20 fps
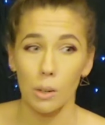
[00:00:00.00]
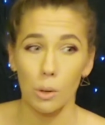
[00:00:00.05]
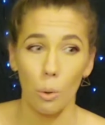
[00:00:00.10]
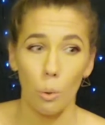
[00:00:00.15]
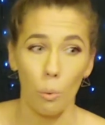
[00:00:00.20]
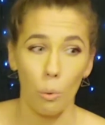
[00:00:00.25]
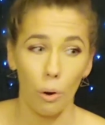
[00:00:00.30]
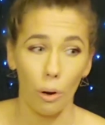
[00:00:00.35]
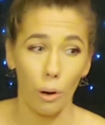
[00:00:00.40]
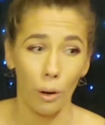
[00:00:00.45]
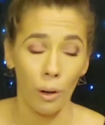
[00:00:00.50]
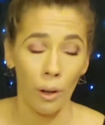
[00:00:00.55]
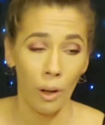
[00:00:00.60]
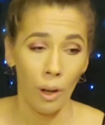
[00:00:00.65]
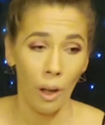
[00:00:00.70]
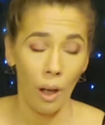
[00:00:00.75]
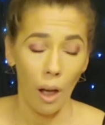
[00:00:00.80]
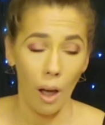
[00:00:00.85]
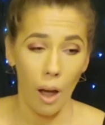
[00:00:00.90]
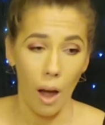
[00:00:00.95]
or
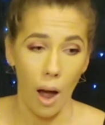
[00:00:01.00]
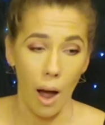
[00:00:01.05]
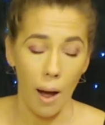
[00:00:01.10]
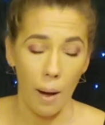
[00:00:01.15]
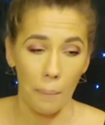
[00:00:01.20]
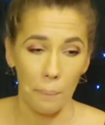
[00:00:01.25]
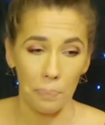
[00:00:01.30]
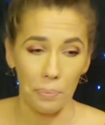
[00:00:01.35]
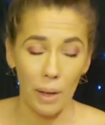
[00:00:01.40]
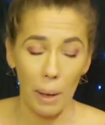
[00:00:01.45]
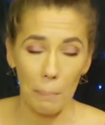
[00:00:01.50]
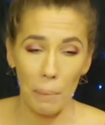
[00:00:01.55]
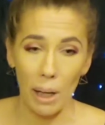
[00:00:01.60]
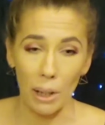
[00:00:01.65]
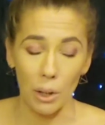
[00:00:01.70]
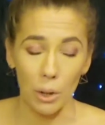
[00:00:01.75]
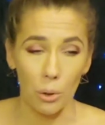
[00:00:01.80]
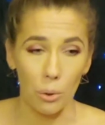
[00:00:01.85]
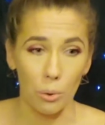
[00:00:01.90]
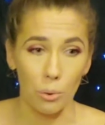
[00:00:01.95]
my
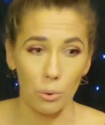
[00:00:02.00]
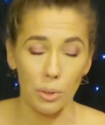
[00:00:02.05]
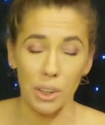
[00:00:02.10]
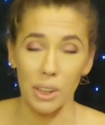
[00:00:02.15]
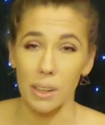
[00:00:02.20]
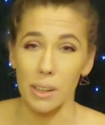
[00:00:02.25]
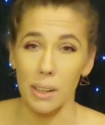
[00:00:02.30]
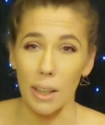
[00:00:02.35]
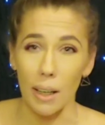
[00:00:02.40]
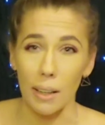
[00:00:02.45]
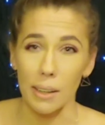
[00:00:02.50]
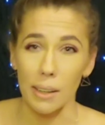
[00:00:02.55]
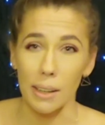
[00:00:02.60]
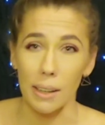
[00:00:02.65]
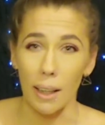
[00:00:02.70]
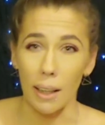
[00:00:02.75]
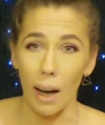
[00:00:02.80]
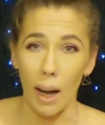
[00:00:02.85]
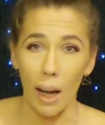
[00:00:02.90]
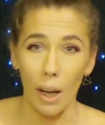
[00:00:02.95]
little studs that
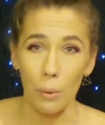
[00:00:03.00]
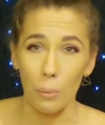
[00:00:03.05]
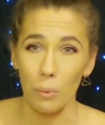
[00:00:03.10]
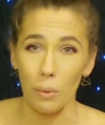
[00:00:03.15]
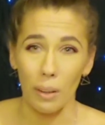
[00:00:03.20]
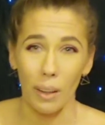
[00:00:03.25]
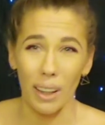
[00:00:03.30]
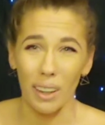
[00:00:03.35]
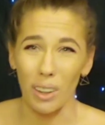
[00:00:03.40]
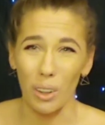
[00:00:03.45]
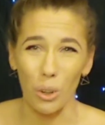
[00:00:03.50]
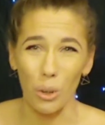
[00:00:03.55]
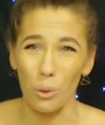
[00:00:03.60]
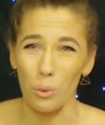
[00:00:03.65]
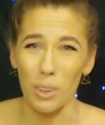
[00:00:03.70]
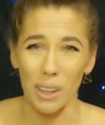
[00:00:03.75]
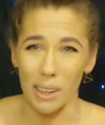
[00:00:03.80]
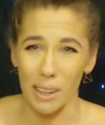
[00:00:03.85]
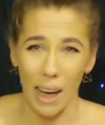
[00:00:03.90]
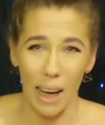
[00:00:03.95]
I like, the little
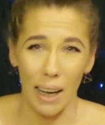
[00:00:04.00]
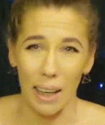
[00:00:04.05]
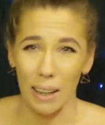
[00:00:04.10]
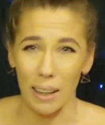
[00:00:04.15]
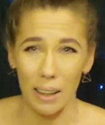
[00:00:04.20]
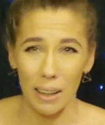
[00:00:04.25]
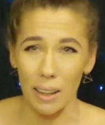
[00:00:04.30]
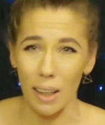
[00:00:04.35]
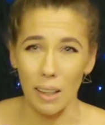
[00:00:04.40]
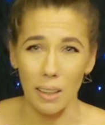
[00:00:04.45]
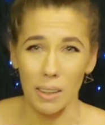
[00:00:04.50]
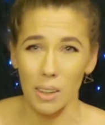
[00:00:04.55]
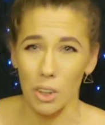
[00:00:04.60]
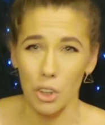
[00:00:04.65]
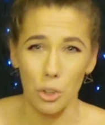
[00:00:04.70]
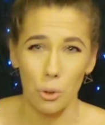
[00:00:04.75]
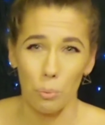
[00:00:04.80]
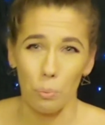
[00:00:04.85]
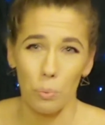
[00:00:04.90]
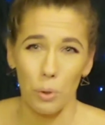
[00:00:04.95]
design things that
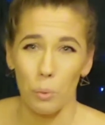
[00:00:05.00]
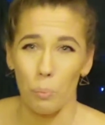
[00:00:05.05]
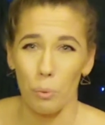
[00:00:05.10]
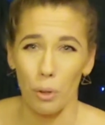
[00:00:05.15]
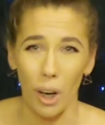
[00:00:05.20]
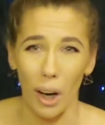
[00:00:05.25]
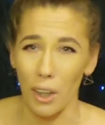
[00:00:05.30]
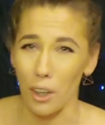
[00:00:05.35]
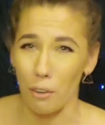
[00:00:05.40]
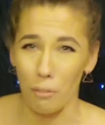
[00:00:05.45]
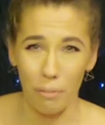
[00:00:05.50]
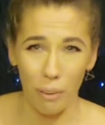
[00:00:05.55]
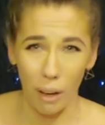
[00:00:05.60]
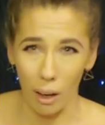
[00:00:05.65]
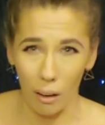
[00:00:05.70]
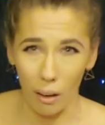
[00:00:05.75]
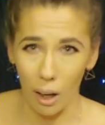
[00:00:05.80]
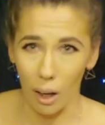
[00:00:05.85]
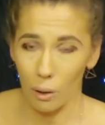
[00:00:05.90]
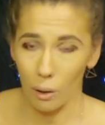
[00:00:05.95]
you put on your
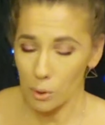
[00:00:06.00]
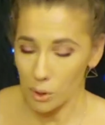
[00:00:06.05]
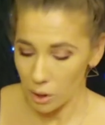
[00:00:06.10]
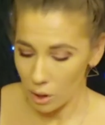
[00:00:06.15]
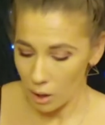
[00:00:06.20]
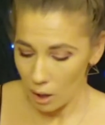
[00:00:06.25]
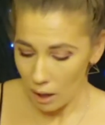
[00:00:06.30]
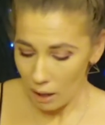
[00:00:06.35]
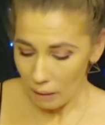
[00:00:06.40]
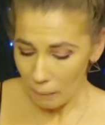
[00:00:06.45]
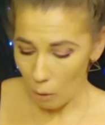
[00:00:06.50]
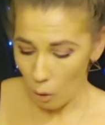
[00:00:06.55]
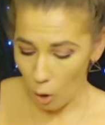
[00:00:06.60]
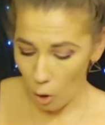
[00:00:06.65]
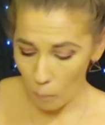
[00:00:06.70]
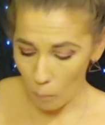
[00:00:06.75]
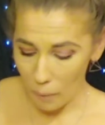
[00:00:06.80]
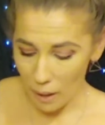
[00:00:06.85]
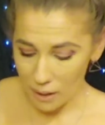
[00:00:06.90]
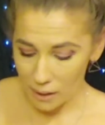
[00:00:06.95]
fingernails. All
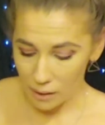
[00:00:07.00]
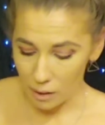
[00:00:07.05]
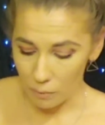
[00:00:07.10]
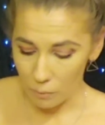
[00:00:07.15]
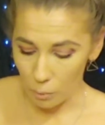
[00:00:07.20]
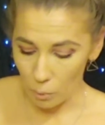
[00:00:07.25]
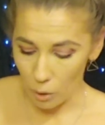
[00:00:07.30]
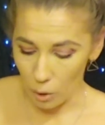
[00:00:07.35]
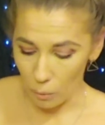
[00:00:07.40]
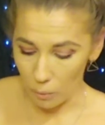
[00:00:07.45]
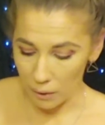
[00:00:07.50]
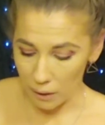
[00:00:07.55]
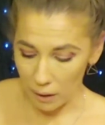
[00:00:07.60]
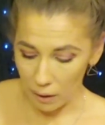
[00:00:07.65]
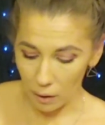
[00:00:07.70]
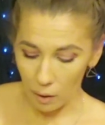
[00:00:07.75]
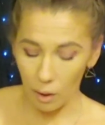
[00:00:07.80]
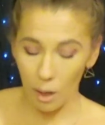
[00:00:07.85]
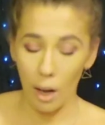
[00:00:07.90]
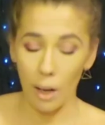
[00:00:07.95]
my stuff will go in
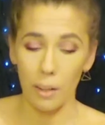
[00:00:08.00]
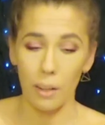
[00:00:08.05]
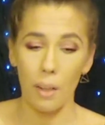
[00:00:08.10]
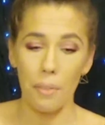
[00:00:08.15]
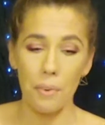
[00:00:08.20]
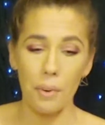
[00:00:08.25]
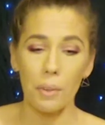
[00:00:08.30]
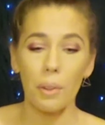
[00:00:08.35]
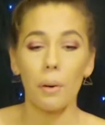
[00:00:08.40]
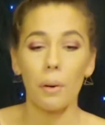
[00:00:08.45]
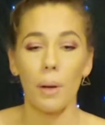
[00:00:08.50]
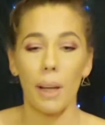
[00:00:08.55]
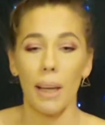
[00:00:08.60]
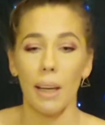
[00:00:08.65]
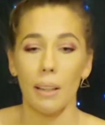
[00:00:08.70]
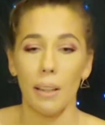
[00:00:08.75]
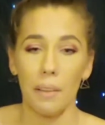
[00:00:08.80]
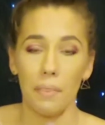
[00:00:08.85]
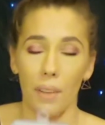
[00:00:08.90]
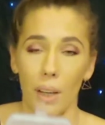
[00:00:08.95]
here. Another little
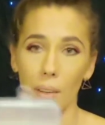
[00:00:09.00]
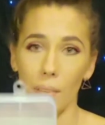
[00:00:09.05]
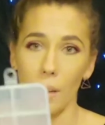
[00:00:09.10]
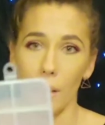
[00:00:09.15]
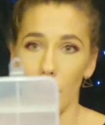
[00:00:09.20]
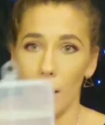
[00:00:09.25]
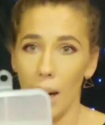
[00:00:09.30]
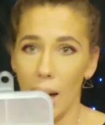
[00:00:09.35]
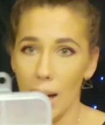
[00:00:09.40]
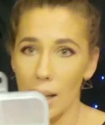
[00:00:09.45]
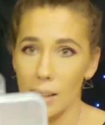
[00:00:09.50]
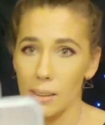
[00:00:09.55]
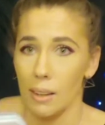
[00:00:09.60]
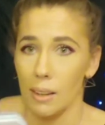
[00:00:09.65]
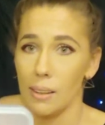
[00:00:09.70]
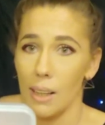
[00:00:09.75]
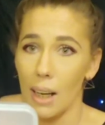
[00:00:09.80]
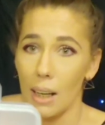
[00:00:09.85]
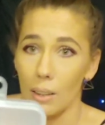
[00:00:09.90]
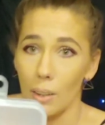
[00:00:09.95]
handy thing that it has is
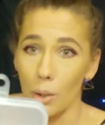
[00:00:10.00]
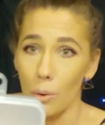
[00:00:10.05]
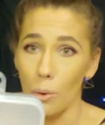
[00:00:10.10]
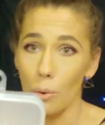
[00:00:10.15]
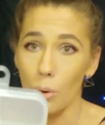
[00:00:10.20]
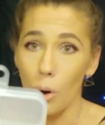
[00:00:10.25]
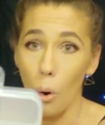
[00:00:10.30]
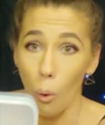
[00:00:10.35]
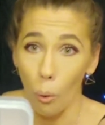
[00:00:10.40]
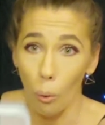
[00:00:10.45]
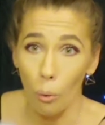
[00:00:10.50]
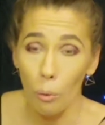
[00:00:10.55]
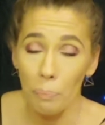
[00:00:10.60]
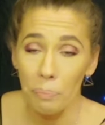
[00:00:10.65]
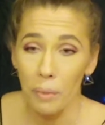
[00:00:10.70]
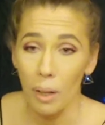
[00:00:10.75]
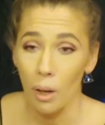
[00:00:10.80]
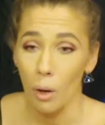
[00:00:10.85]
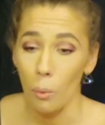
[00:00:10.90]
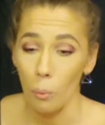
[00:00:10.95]
that little hole
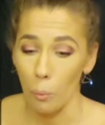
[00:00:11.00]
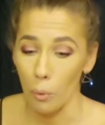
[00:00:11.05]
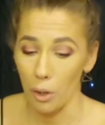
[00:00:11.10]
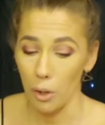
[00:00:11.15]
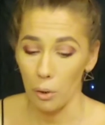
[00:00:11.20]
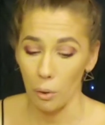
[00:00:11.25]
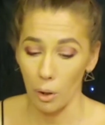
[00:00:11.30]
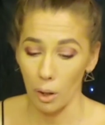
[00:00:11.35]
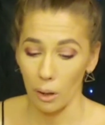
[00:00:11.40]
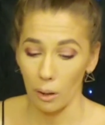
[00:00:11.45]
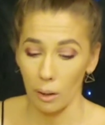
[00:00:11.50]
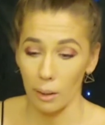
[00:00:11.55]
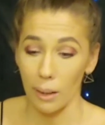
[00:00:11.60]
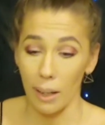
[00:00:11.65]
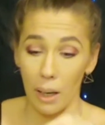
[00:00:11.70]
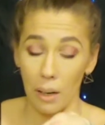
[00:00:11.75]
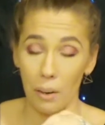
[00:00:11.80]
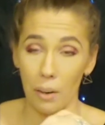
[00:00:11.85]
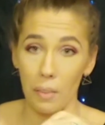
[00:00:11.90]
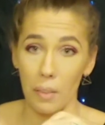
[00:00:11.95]
where you can
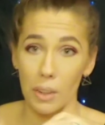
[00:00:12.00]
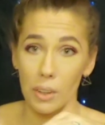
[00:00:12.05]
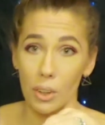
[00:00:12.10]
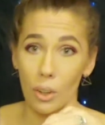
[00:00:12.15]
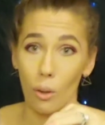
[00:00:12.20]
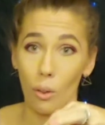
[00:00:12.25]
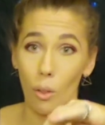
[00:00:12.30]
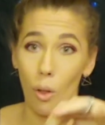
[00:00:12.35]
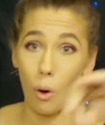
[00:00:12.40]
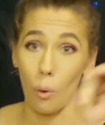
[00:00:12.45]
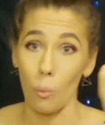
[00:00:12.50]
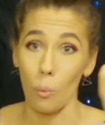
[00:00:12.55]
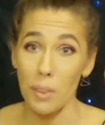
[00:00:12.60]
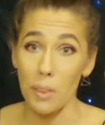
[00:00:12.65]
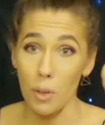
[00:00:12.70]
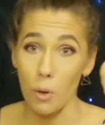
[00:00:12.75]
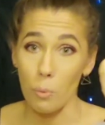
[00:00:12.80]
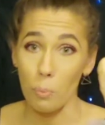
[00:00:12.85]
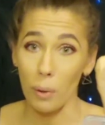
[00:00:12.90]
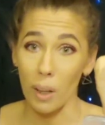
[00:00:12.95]
carry this along with
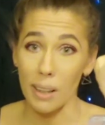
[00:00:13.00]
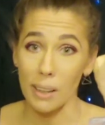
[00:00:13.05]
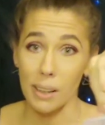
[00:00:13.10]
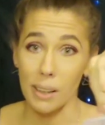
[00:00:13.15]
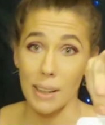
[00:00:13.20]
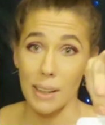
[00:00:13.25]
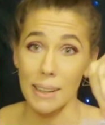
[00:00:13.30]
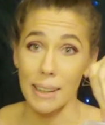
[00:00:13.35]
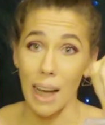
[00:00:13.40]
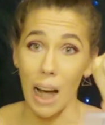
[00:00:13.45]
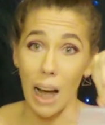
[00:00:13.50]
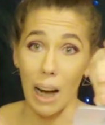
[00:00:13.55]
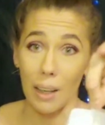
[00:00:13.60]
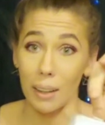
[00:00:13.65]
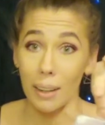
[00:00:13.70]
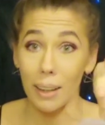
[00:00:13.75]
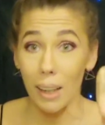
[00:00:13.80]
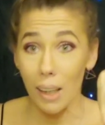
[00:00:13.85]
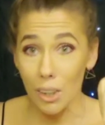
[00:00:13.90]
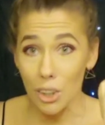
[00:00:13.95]
you places on a
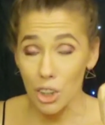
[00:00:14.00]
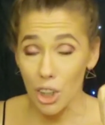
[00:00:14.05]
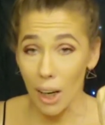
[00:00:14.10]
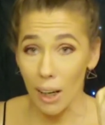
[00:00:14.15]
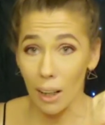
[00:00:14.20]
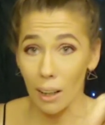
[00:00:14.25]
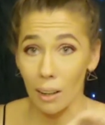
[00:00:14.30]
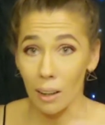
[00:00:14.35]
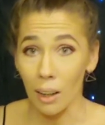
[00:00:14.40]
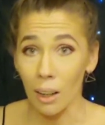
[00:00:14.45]
keychain